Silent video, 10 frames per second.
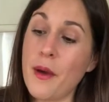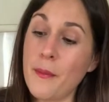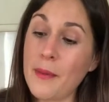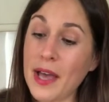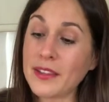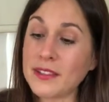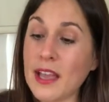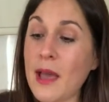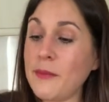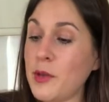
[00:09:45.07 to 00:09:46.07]
by the
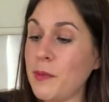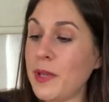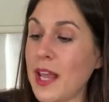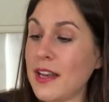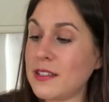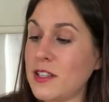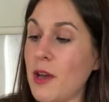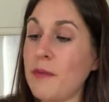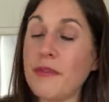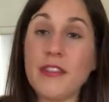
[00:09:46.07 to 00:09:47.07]
time your bananas
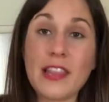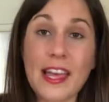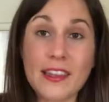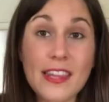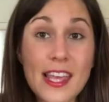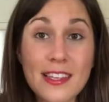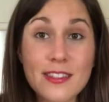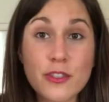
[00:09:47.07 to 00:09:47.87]
come like this,